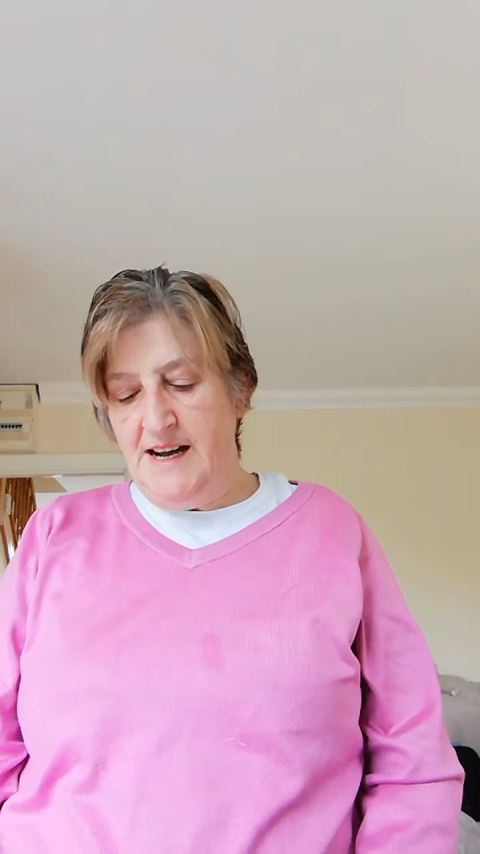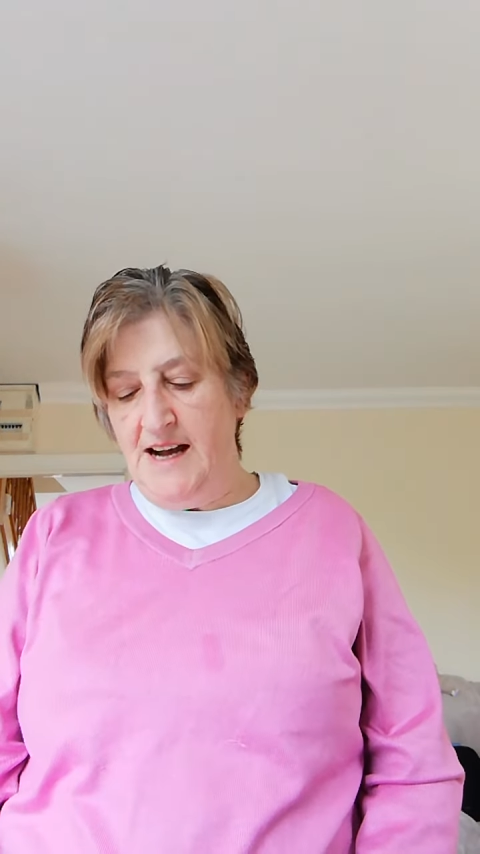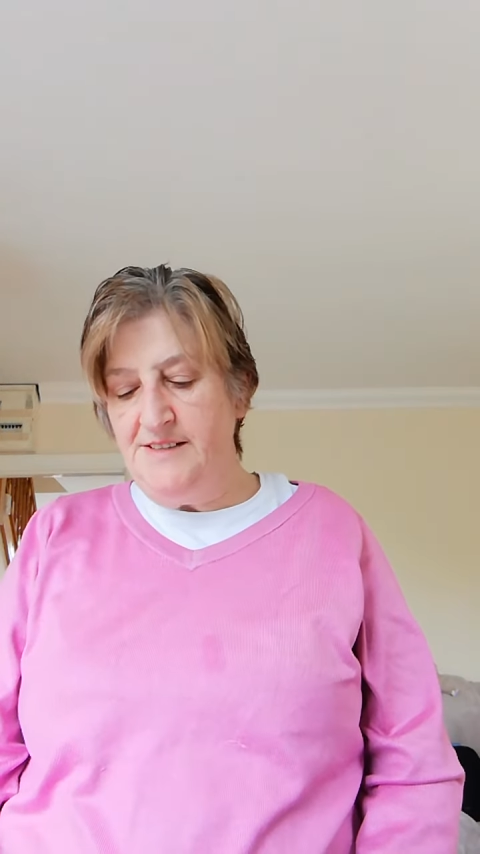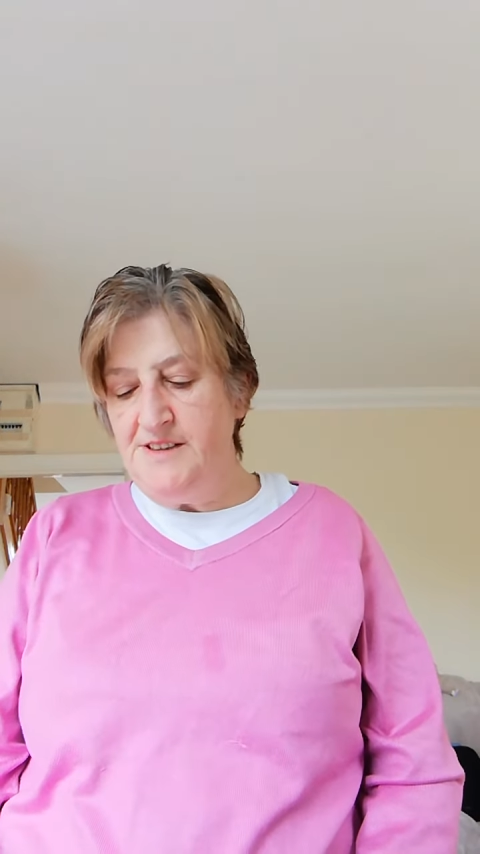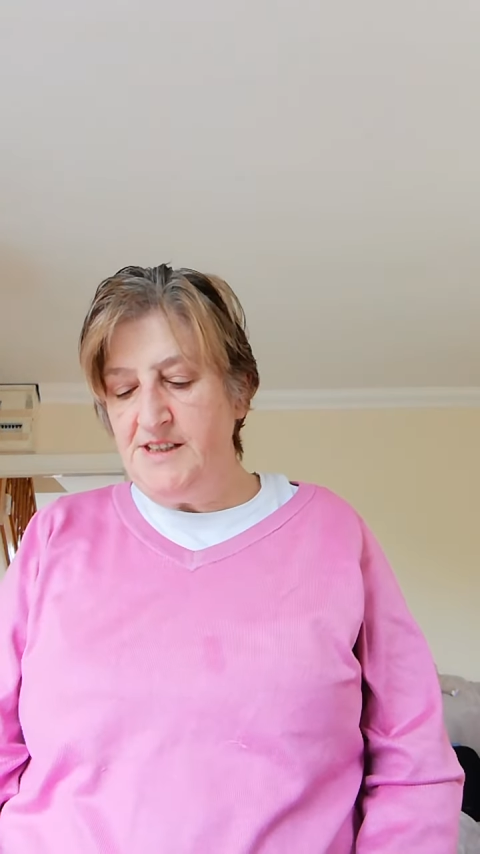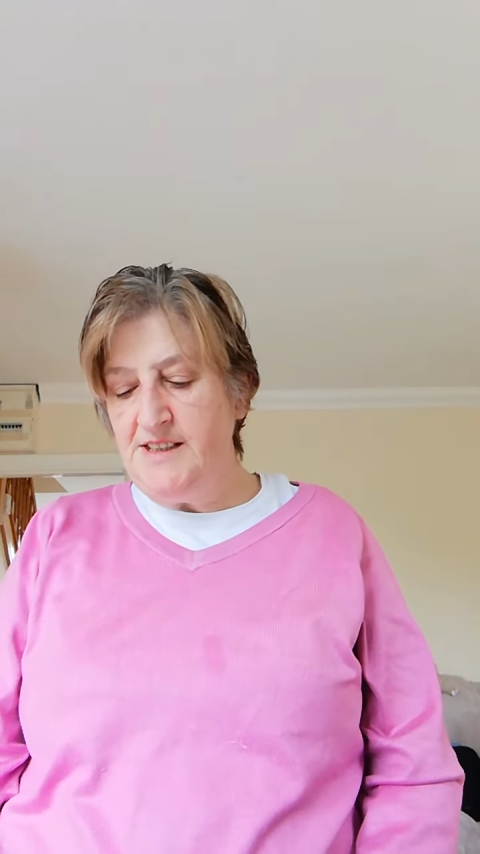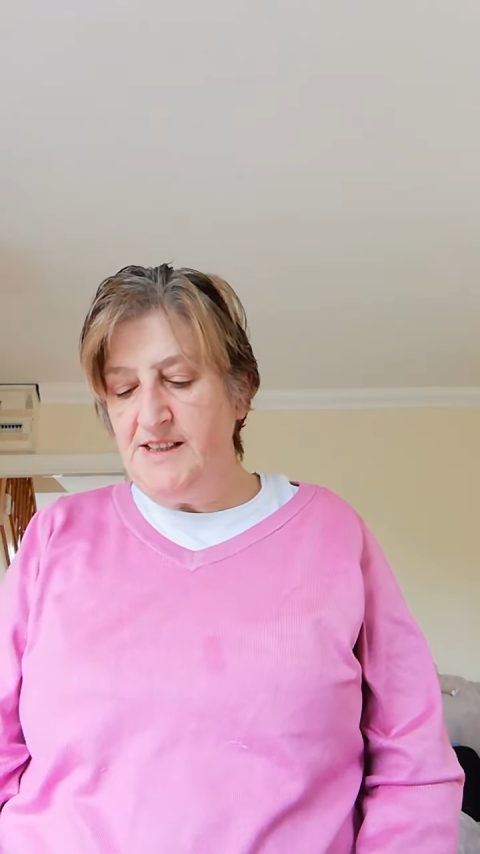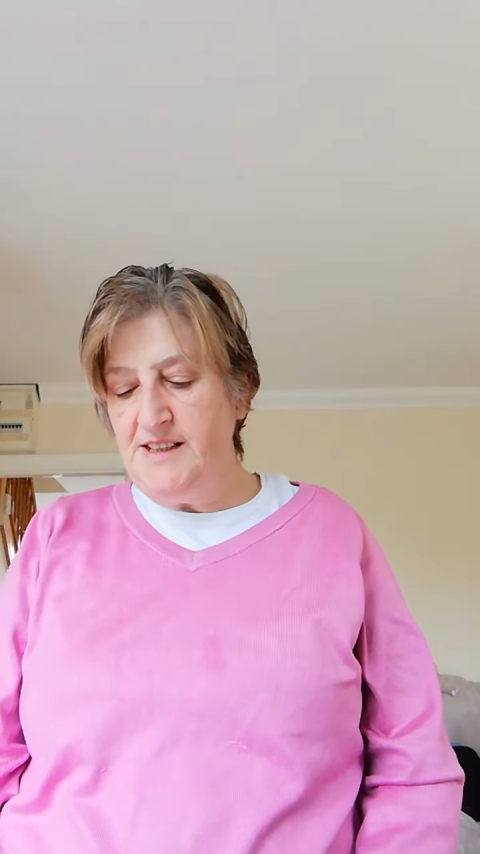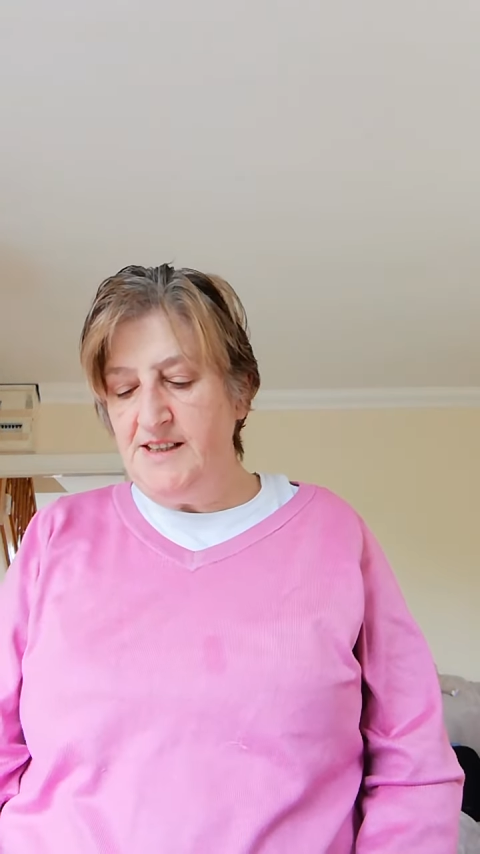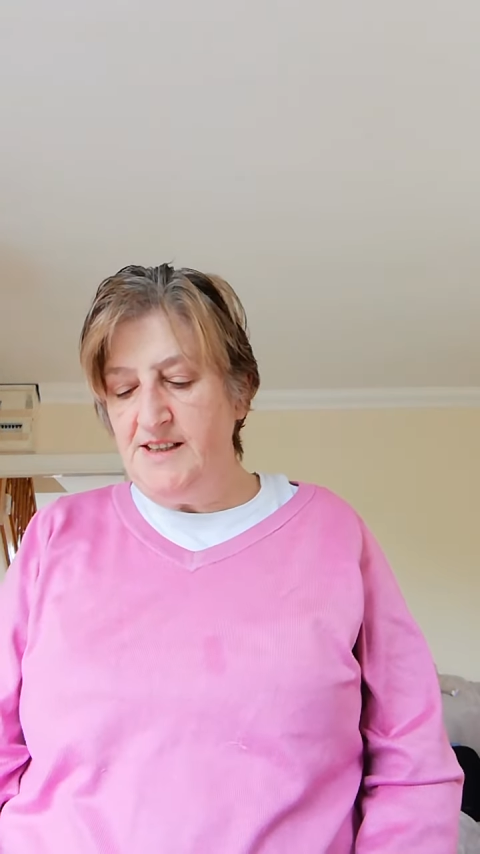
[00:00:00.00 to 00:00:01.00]
And
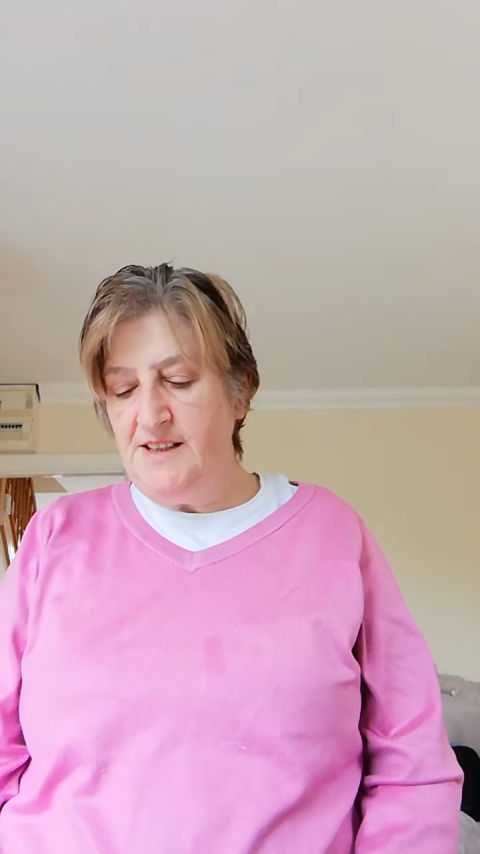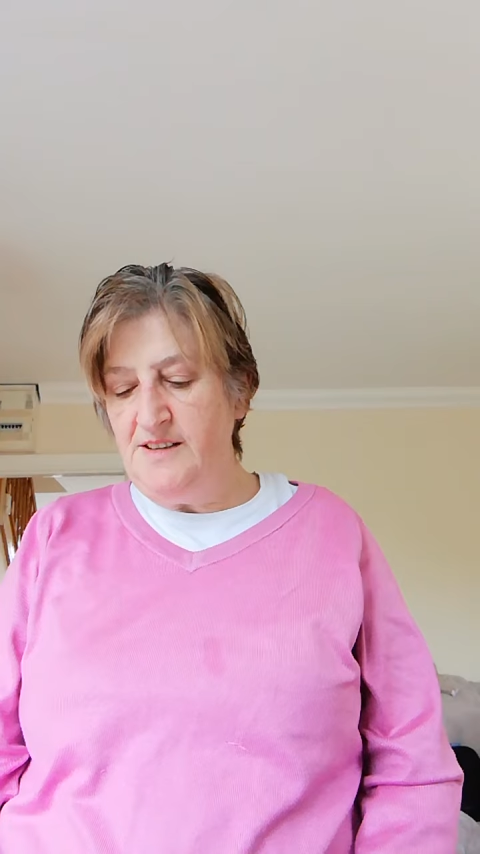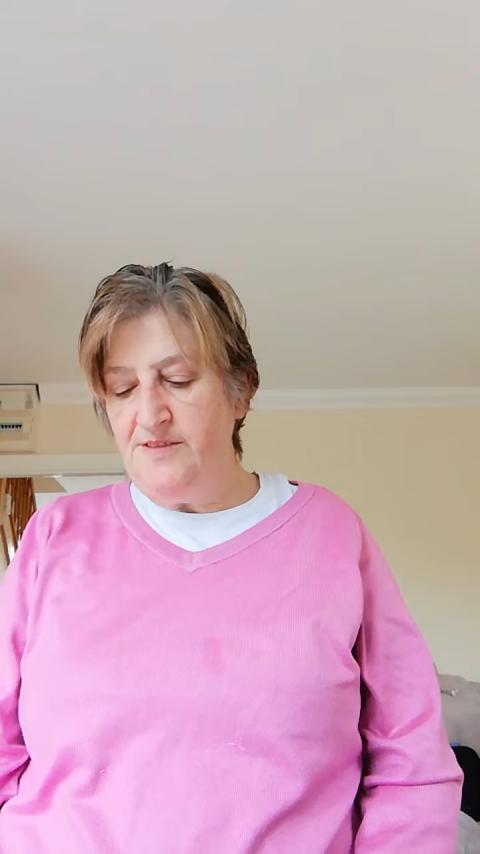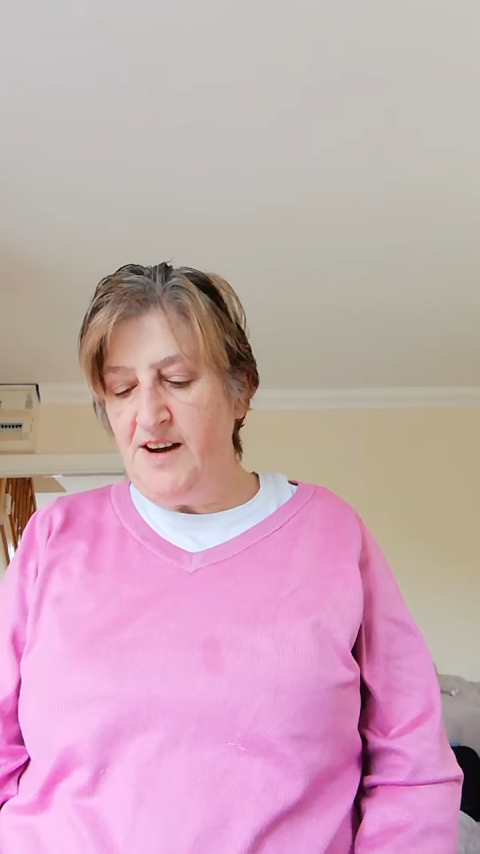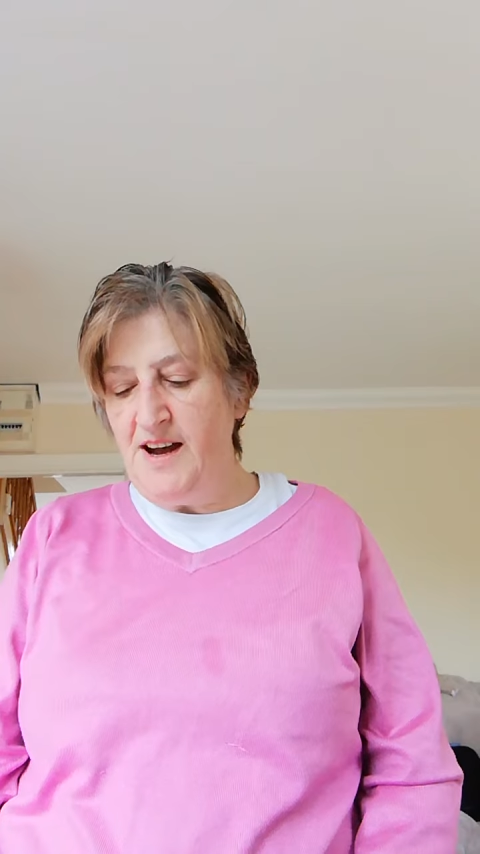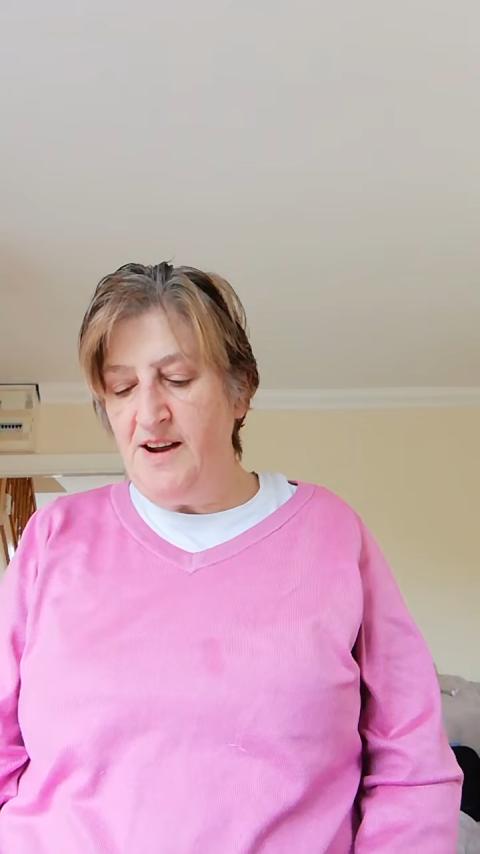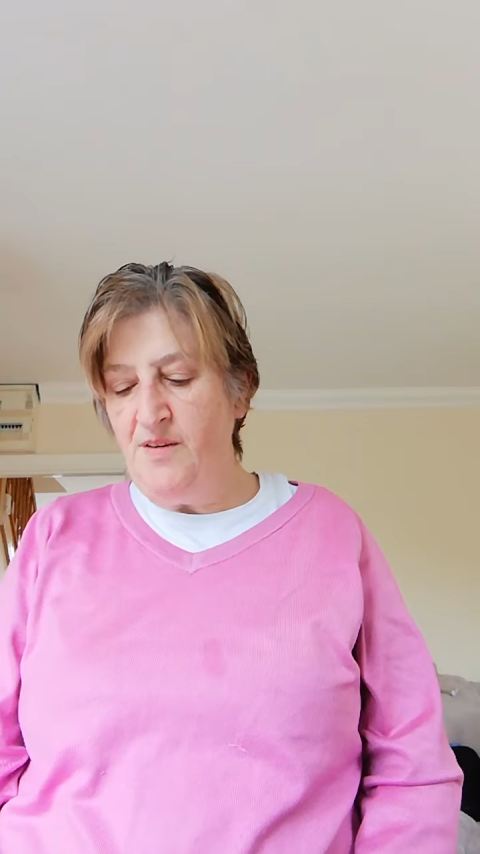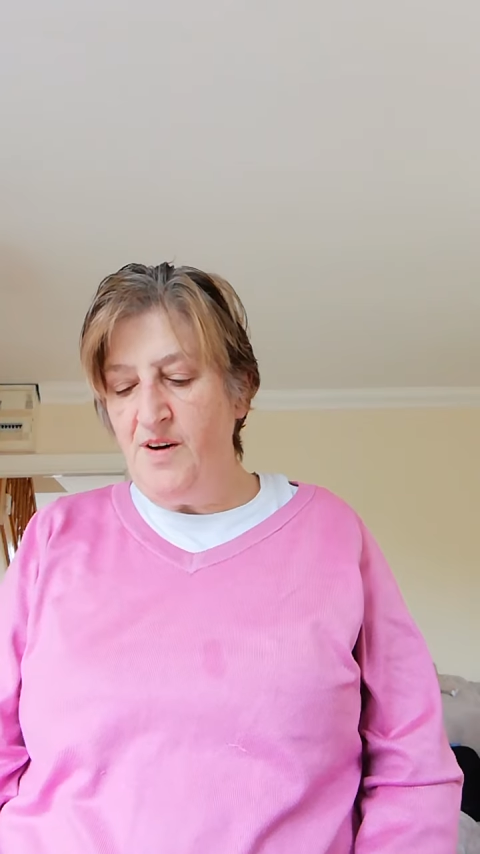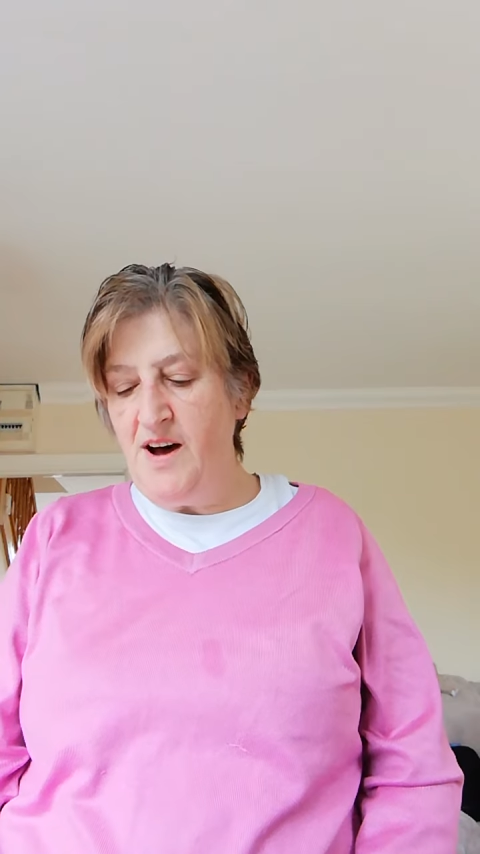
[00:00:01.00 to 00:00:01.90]
if I